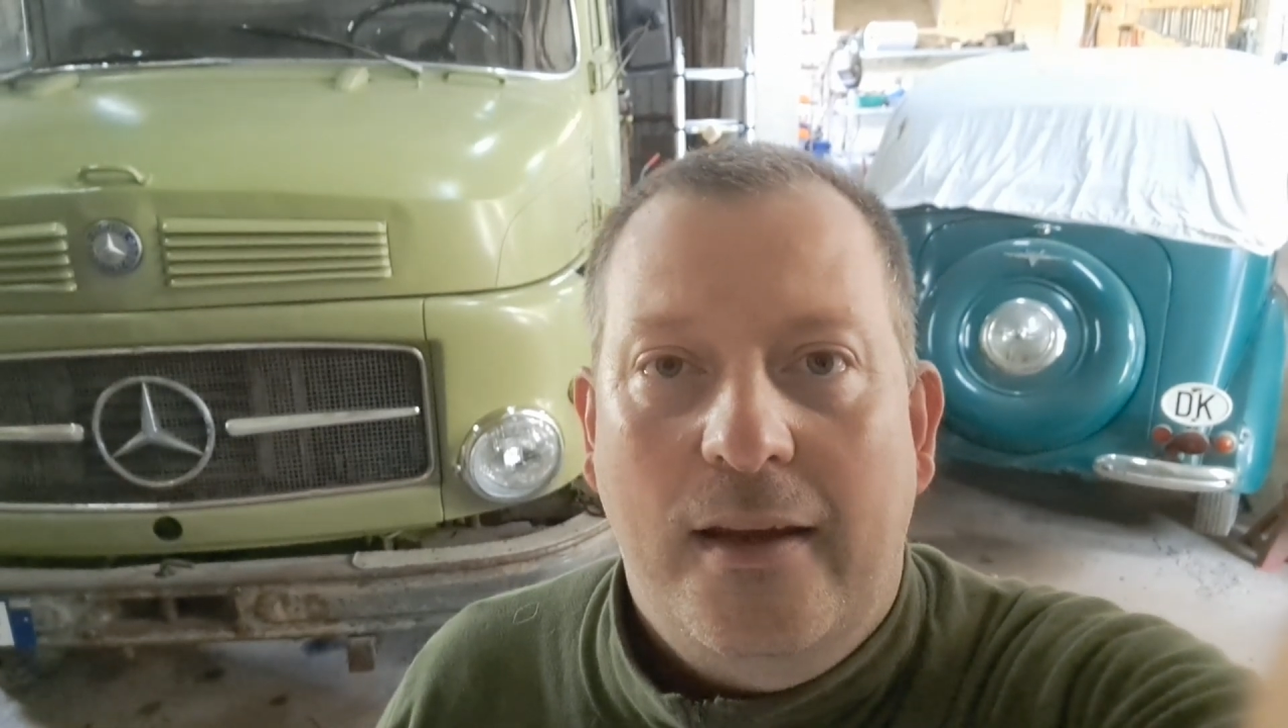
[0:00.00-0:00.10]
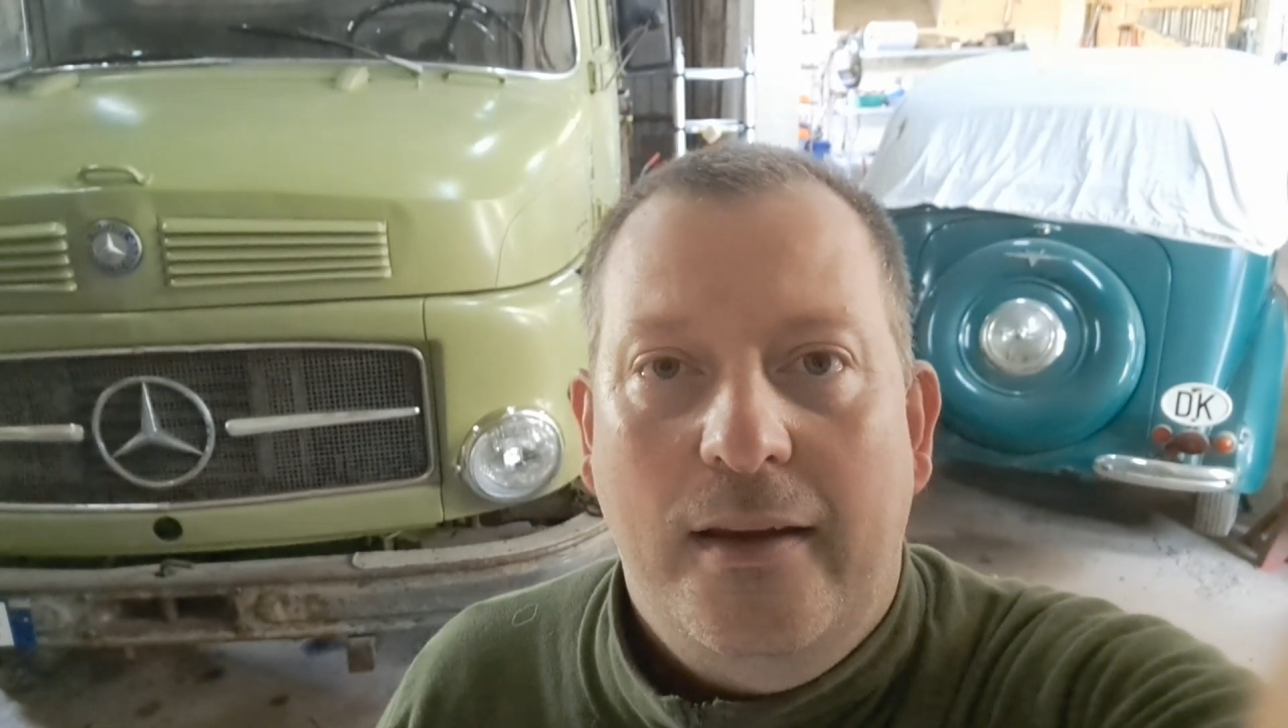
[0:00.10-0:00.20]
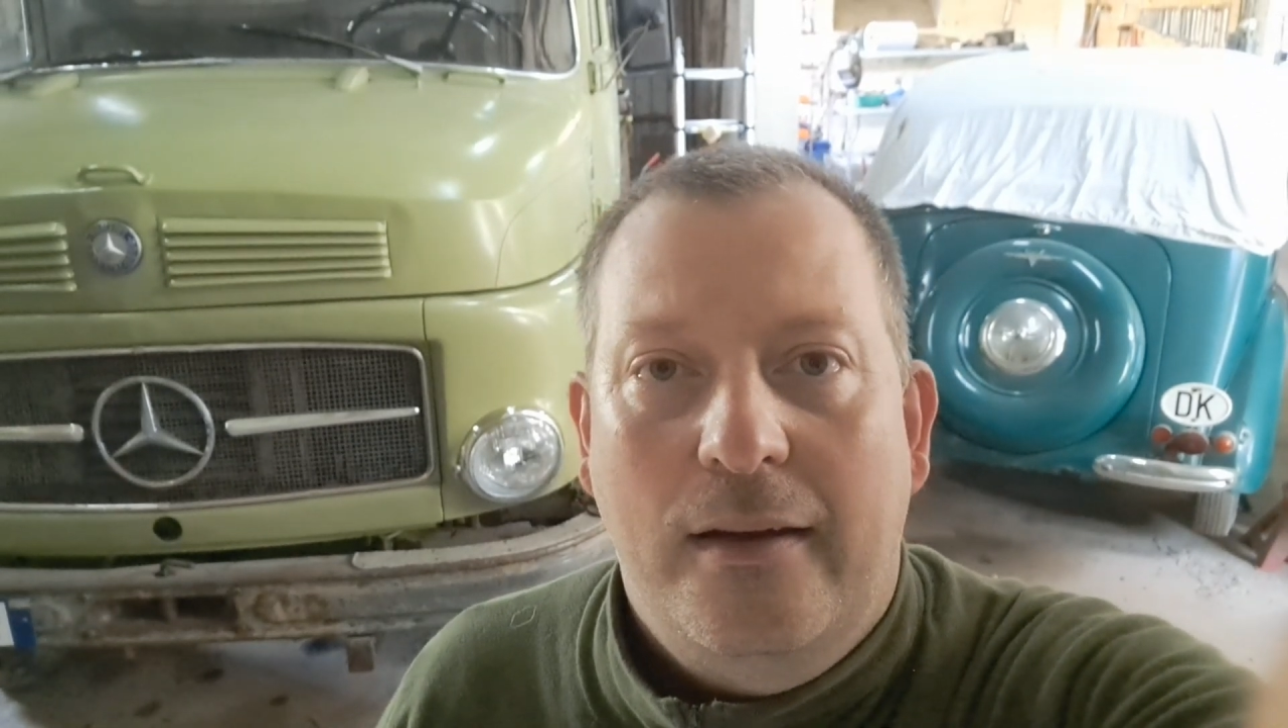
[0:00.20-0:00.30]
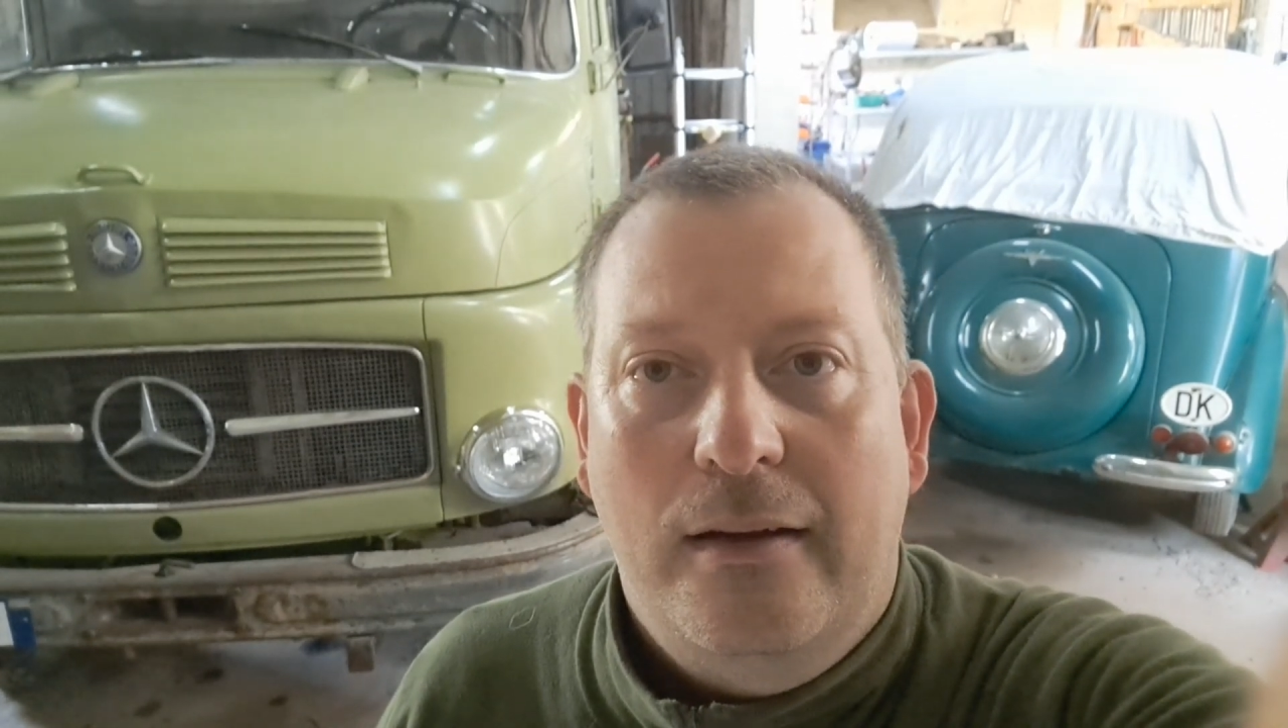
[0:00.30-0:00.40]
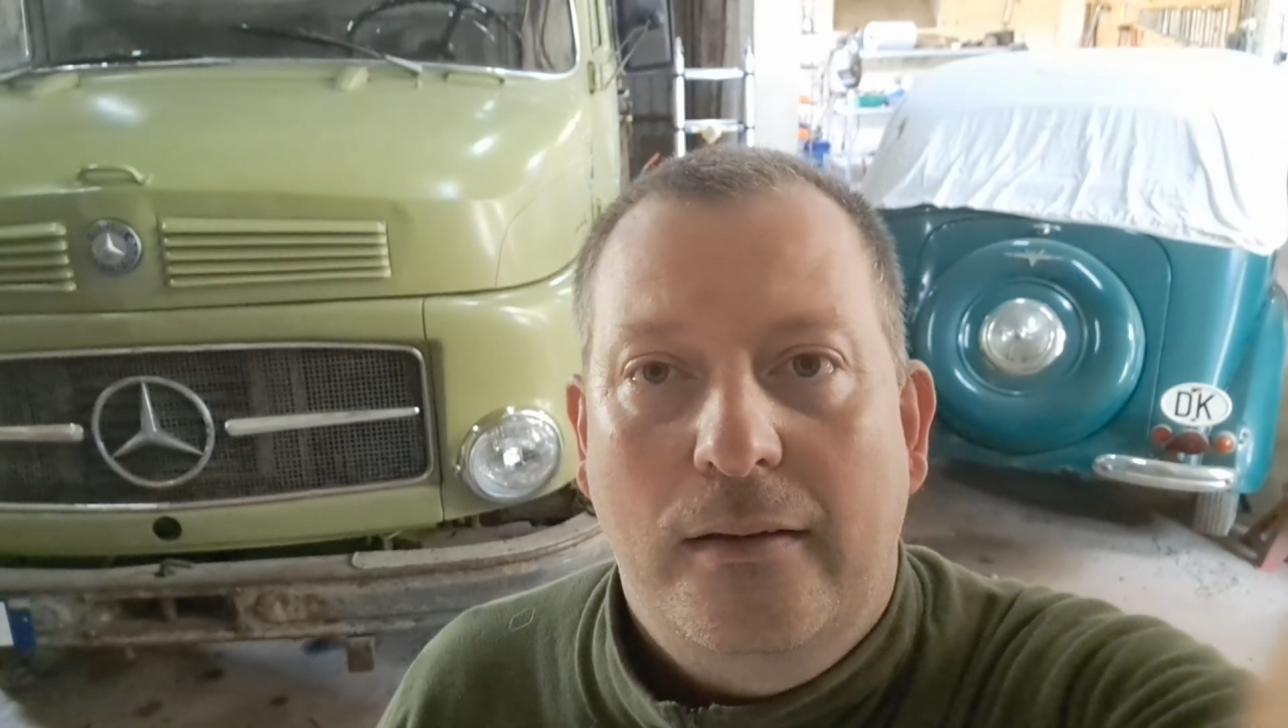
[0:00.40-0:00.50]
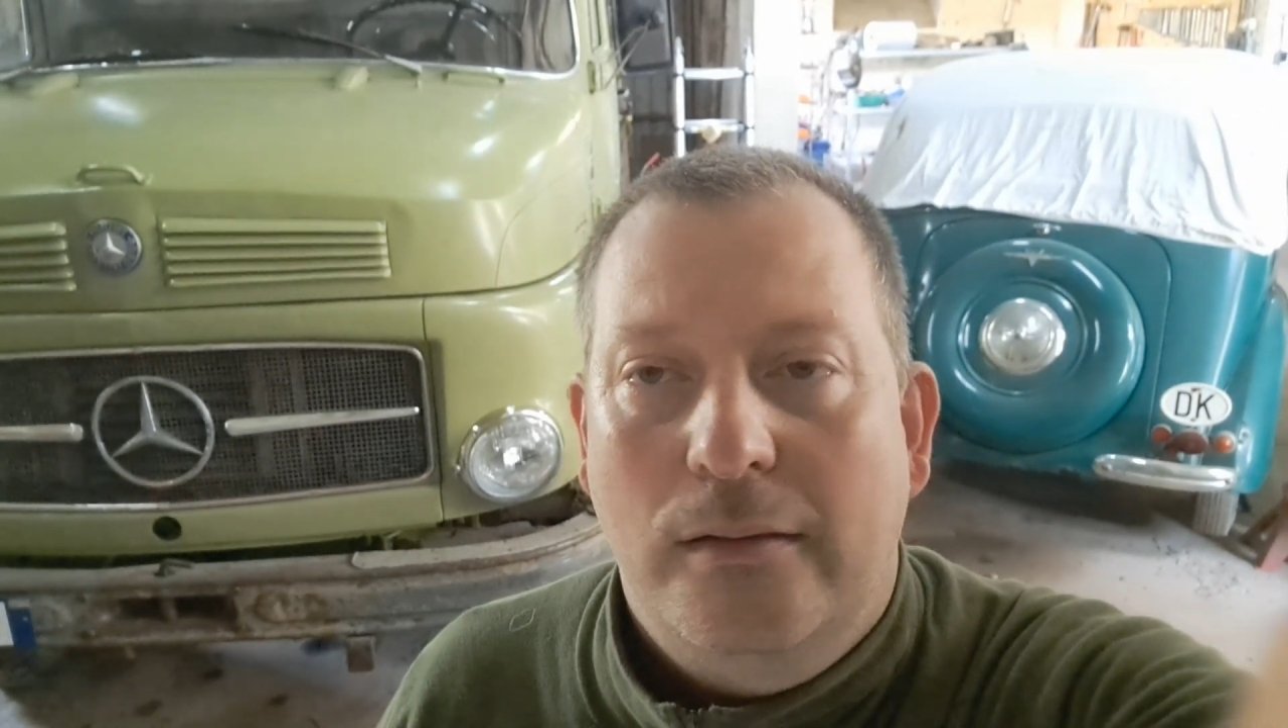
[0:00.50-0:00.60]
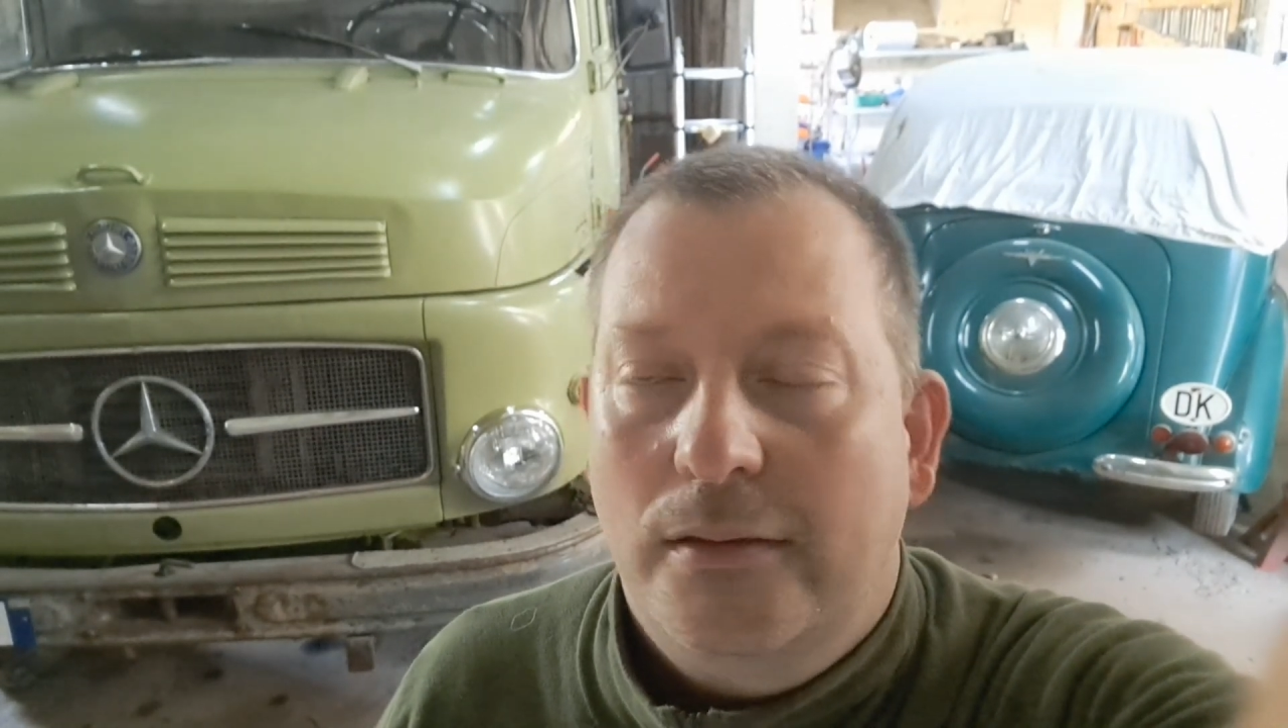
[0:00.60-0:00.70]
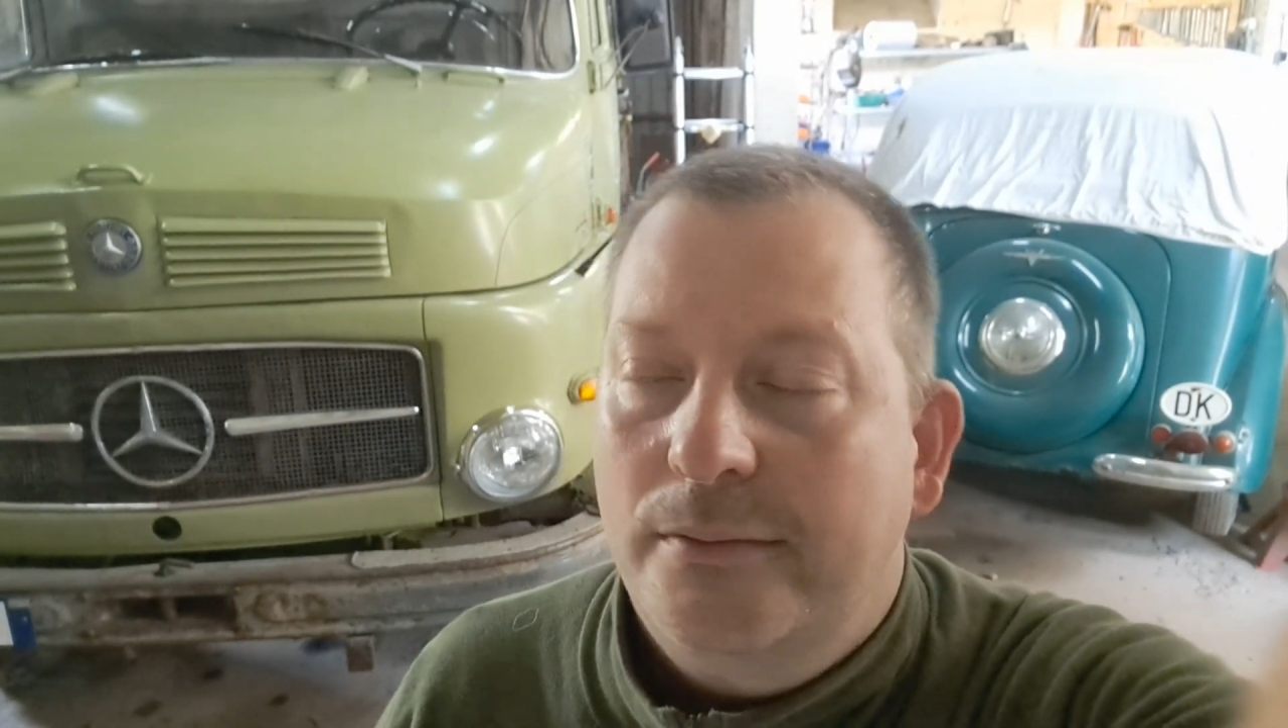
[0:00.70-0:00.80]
a